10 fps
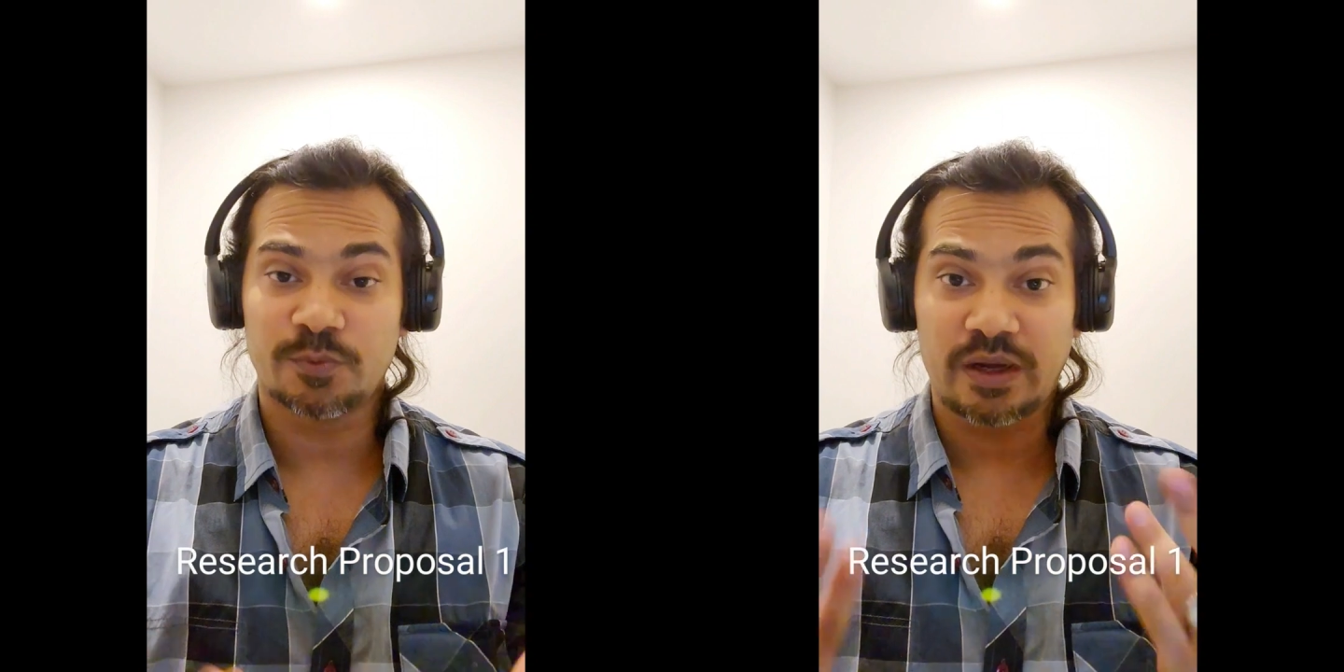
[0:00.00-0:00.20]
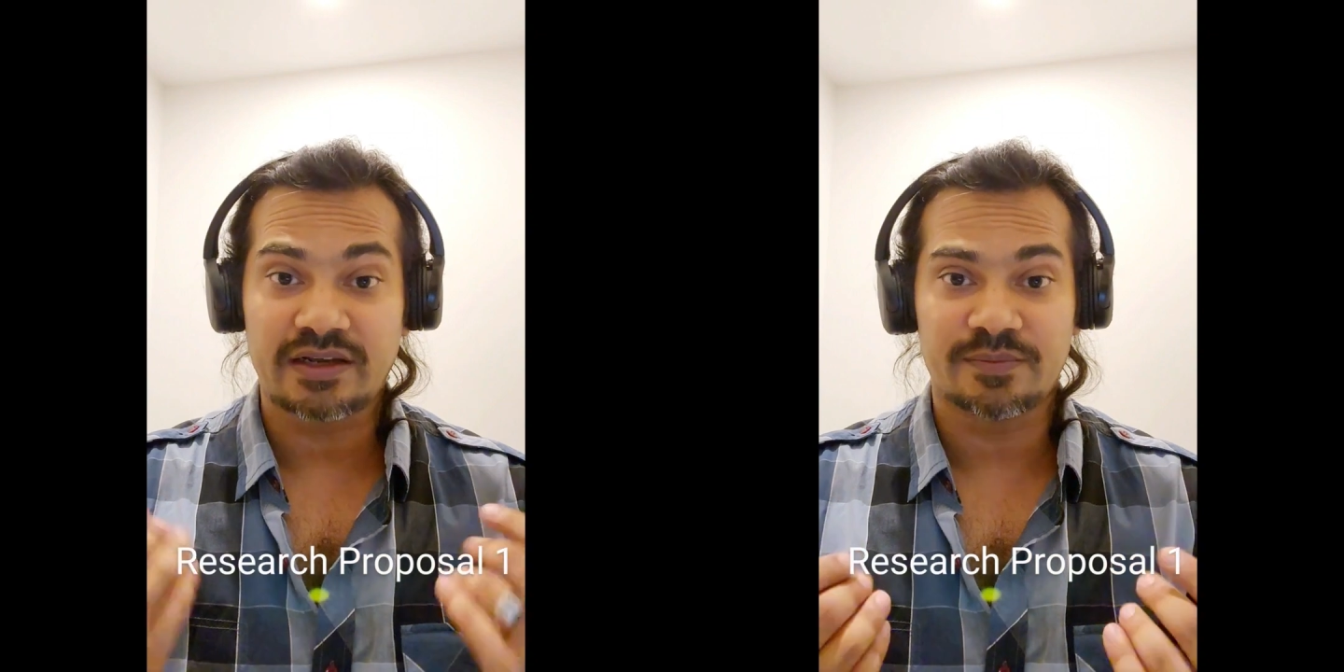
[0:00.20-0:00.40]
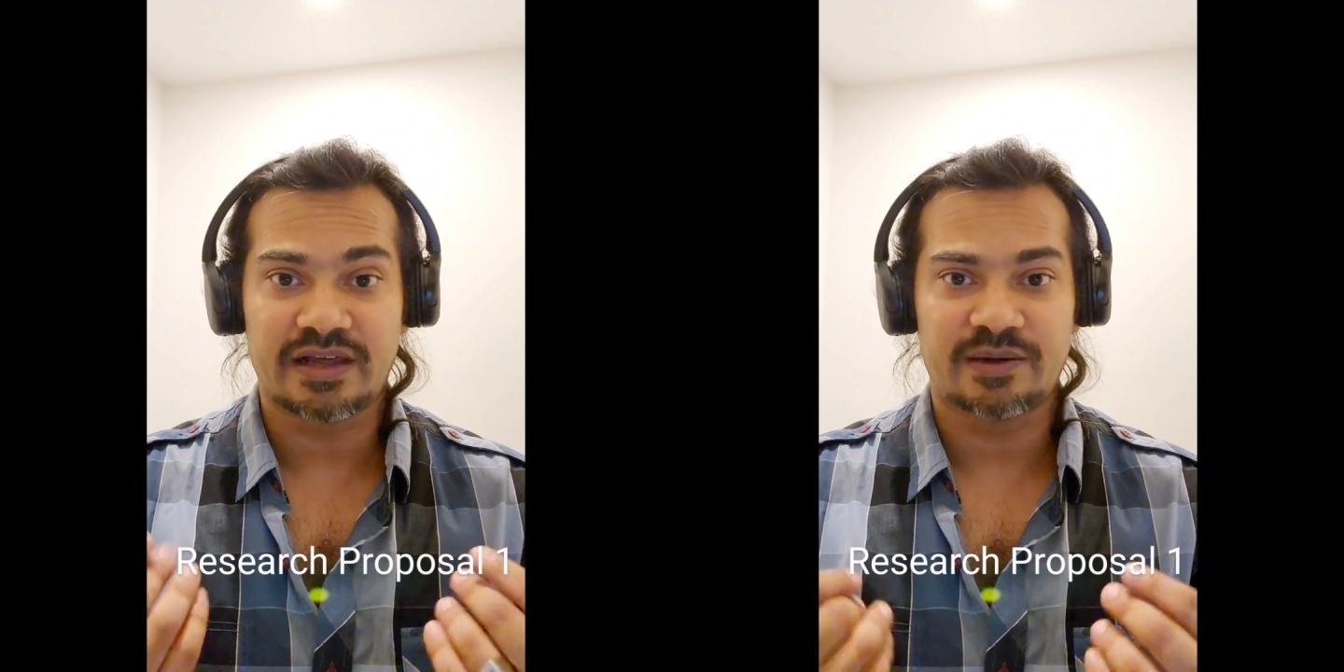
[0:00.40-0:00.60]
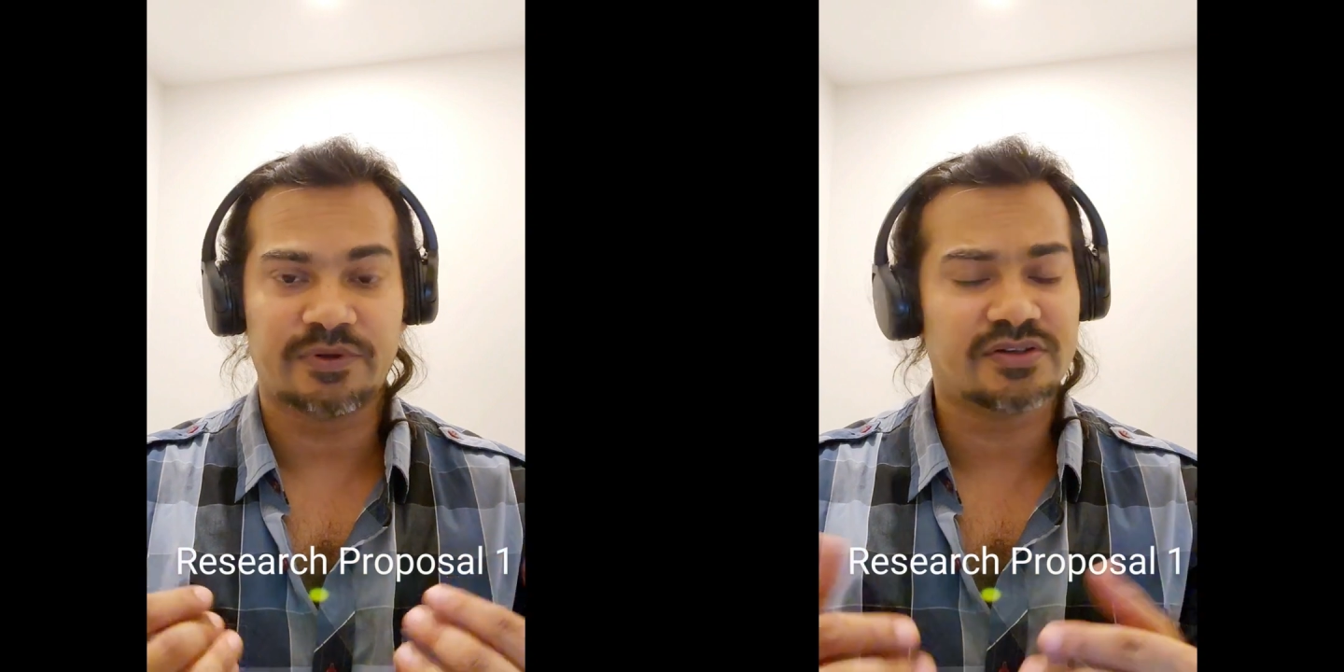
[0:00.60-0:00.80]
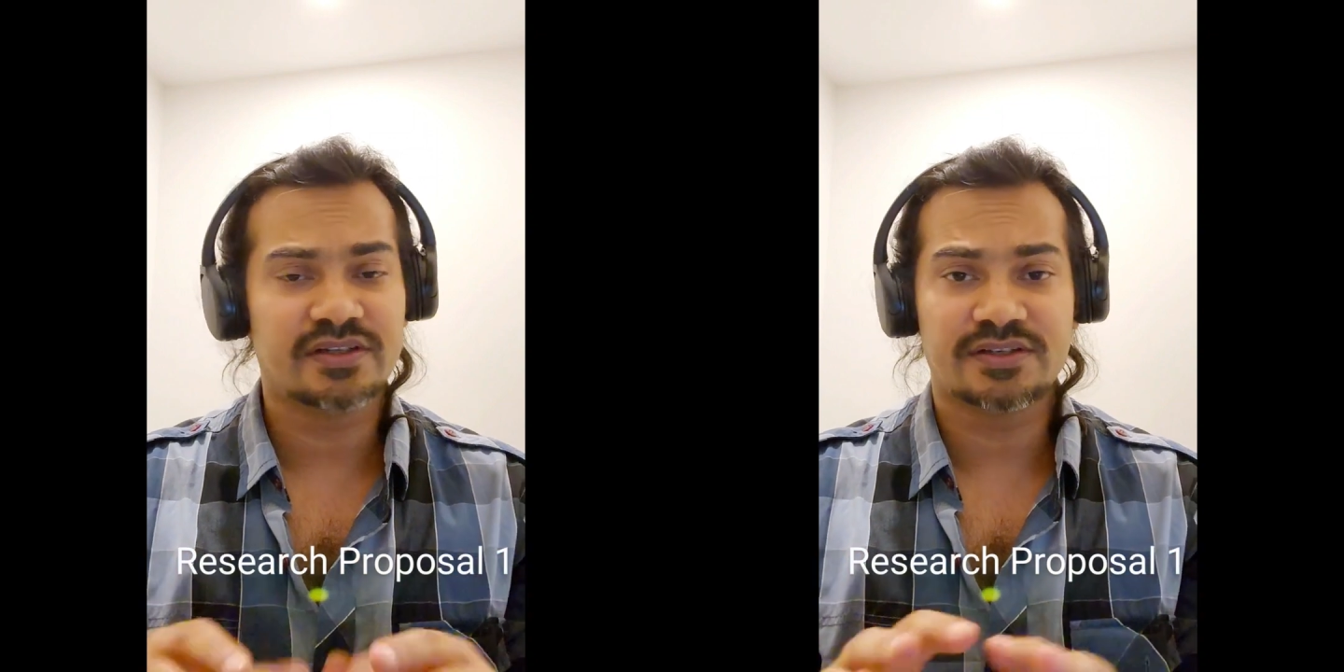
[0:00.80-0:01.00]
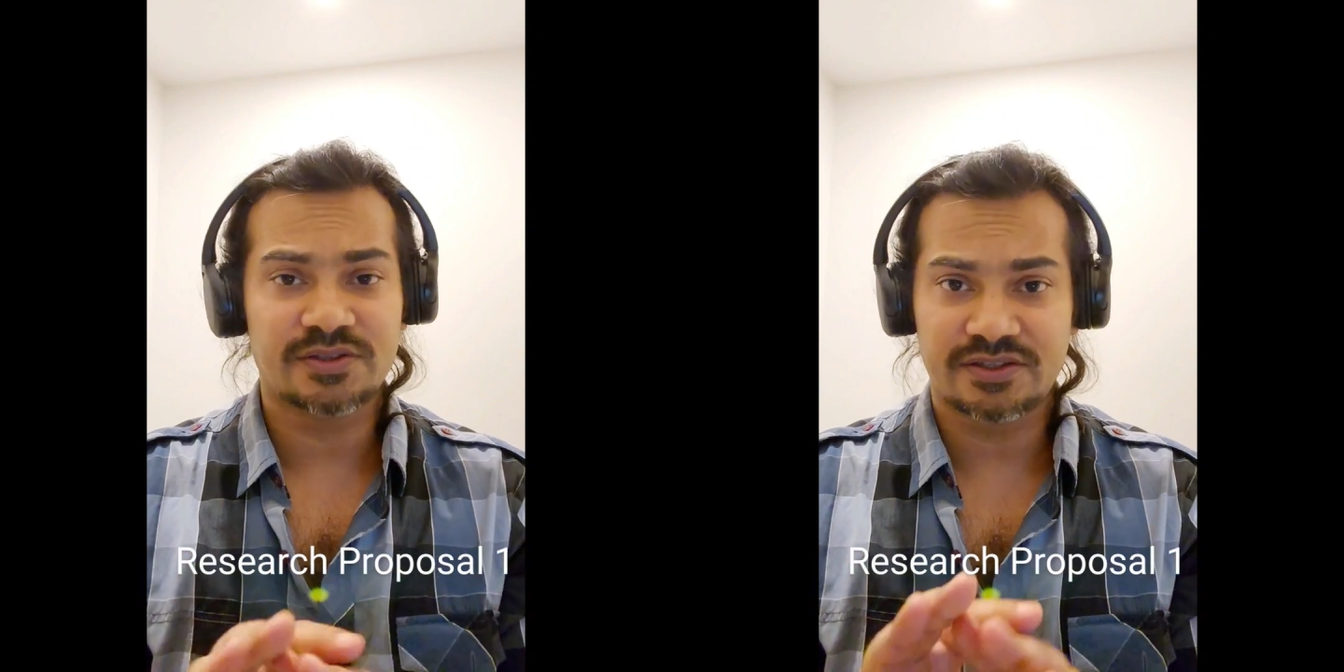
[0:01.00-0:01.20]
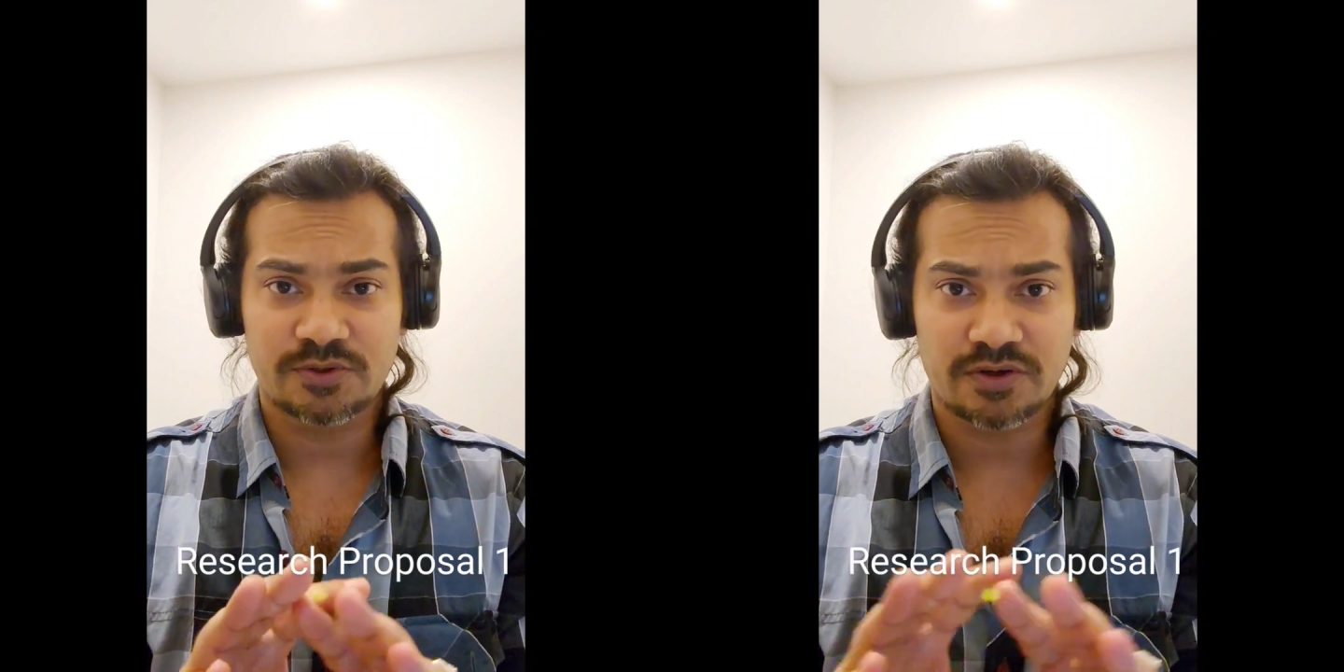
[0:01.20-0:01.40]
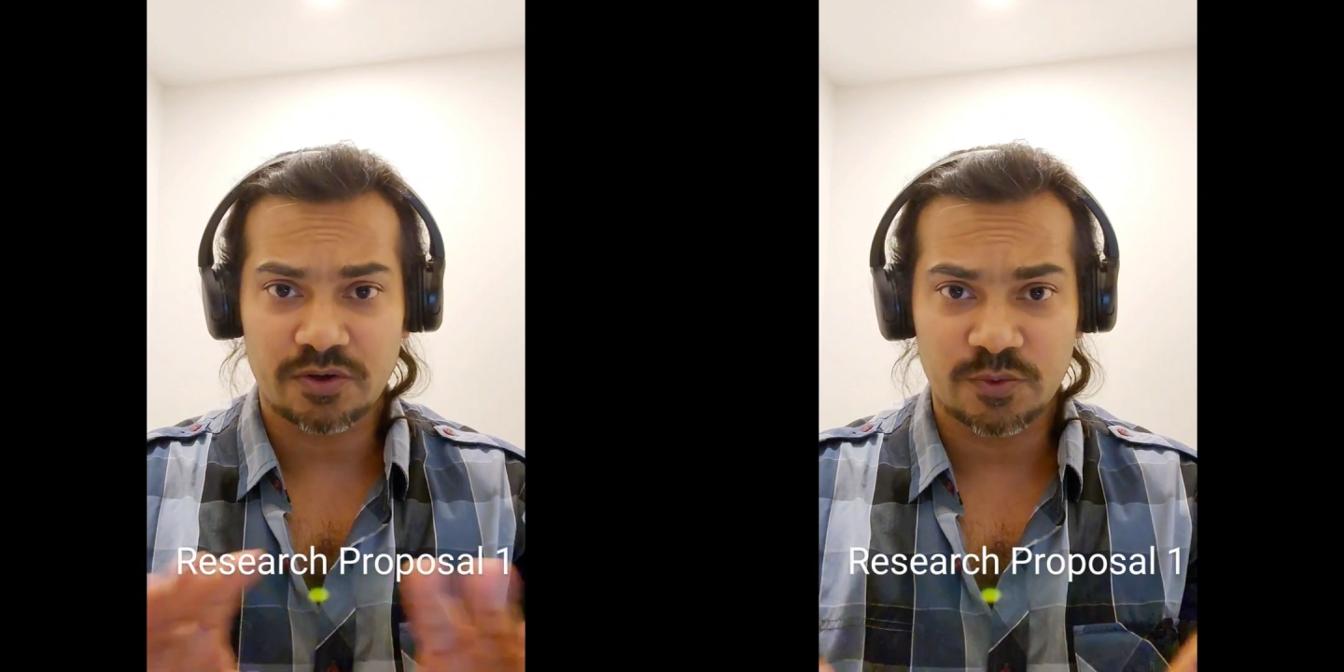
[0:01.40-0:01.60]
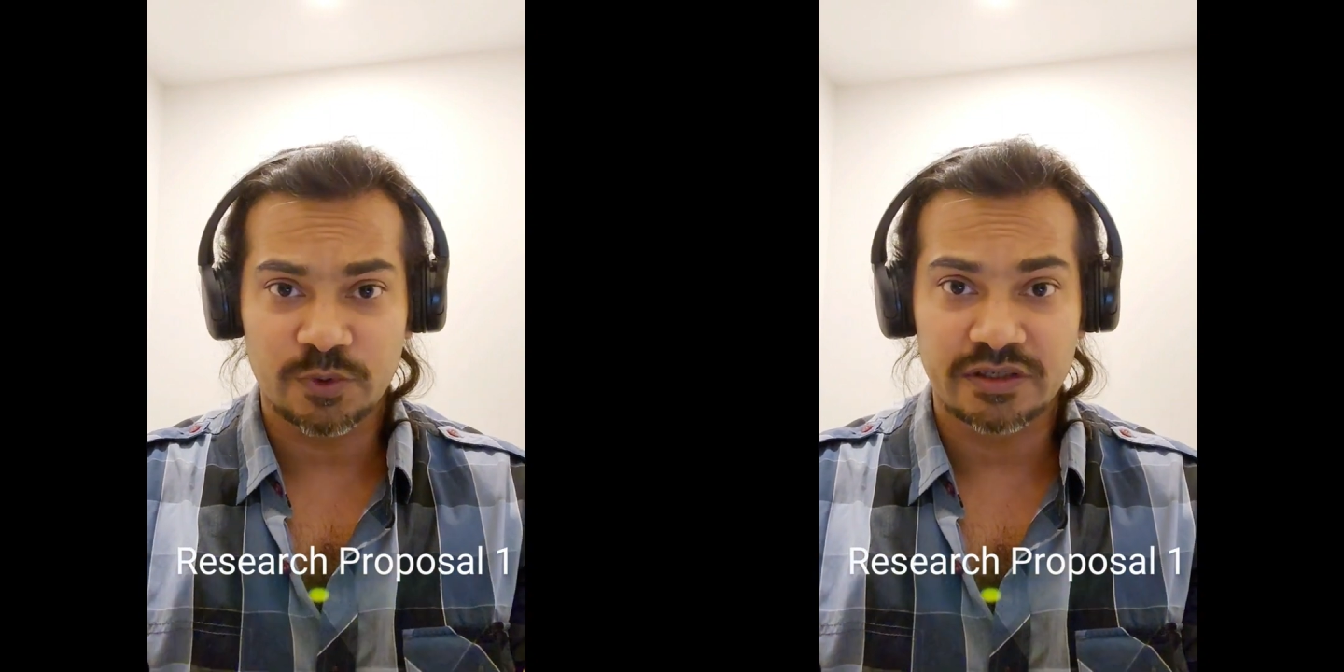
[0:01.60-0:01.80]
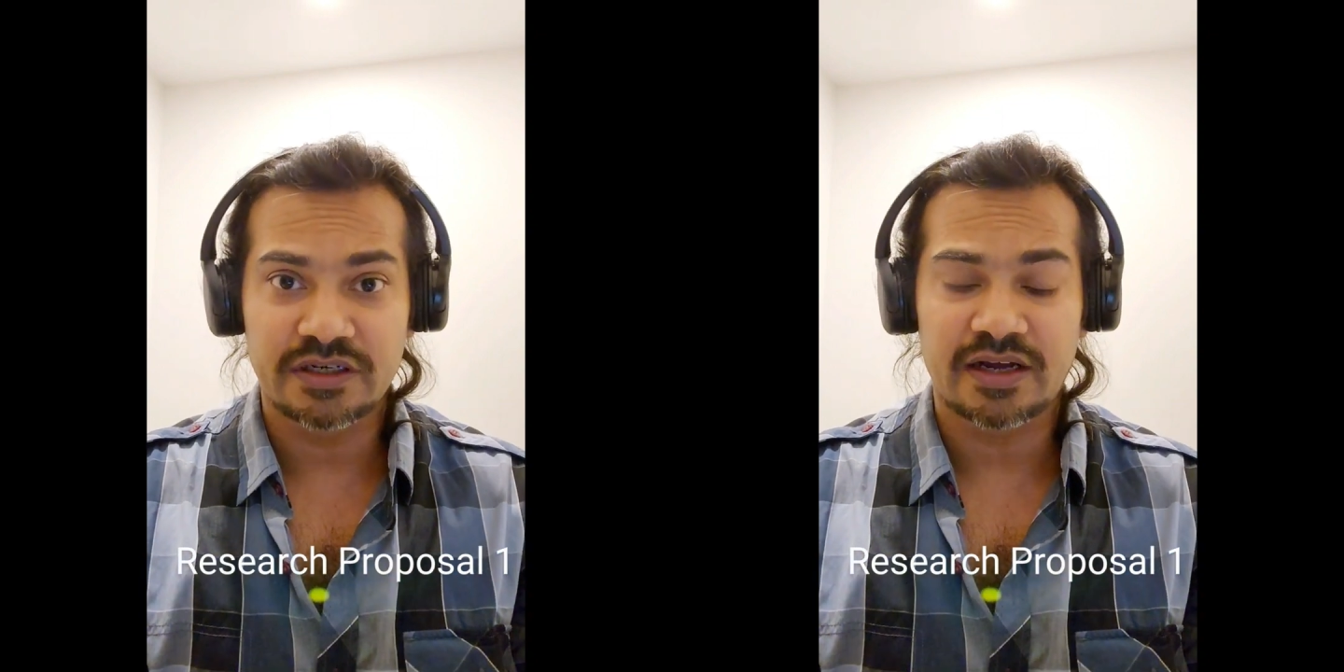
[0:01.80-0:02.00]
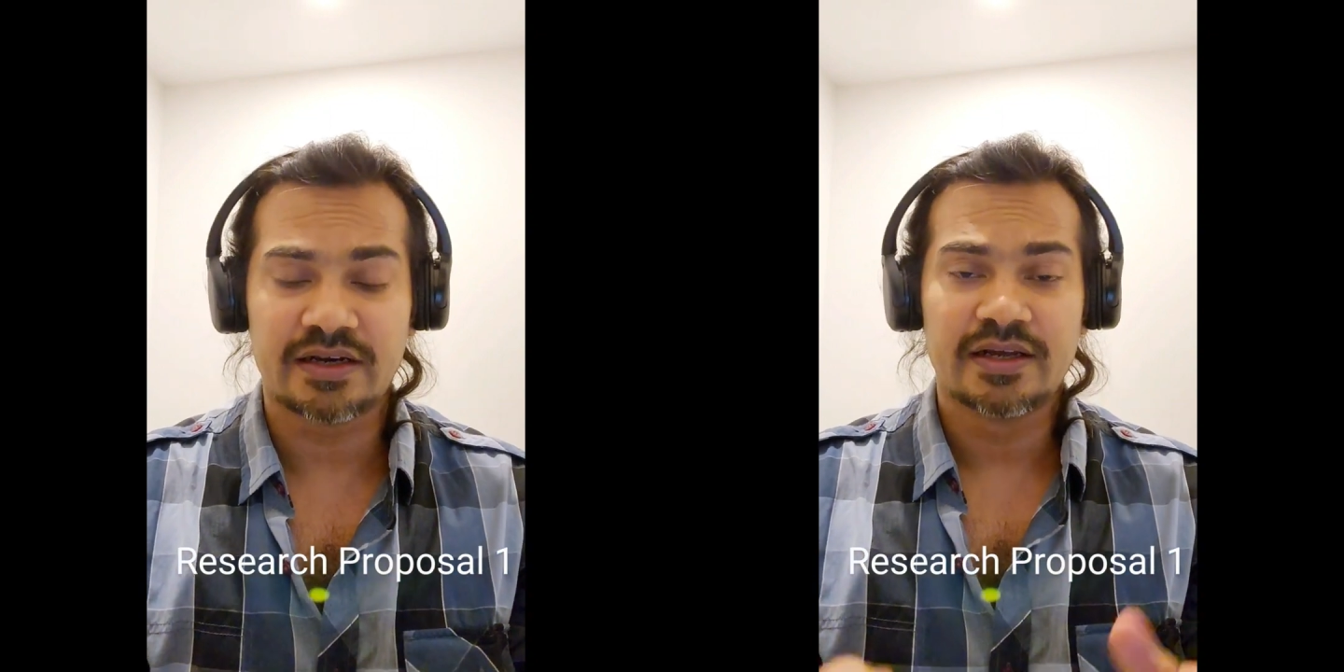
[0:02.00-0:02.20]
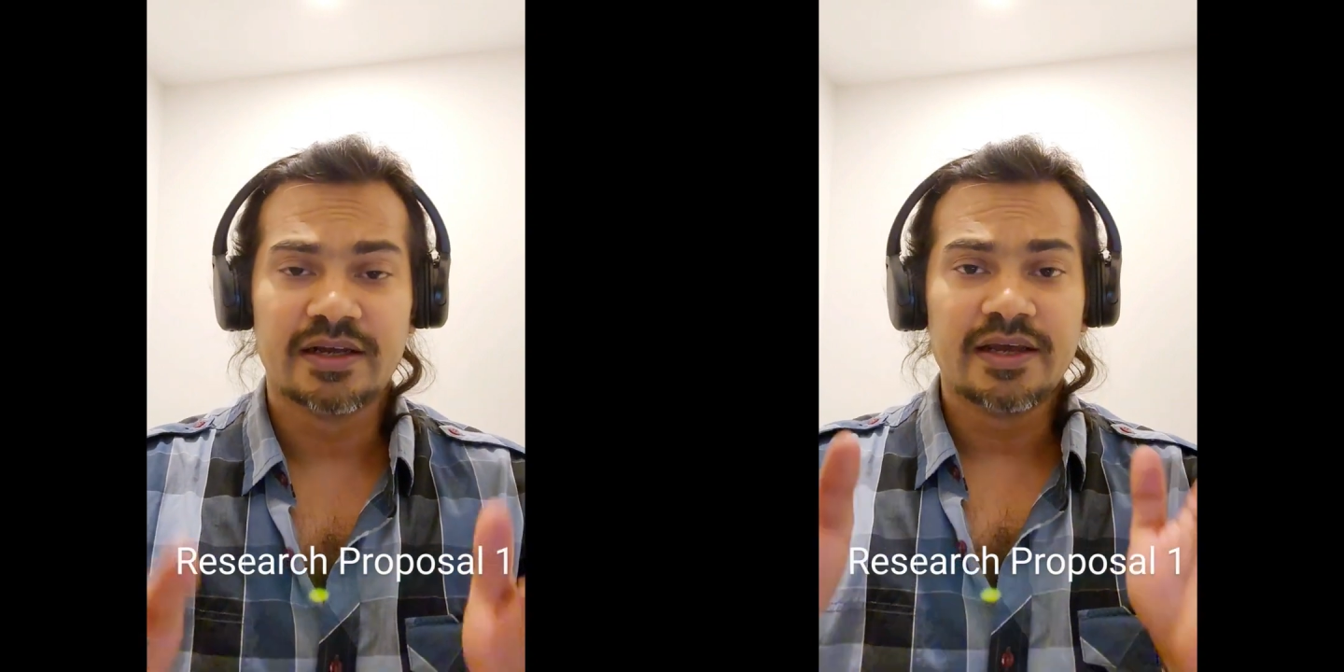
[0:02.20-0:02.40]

they welcome that because there's not a lot of work done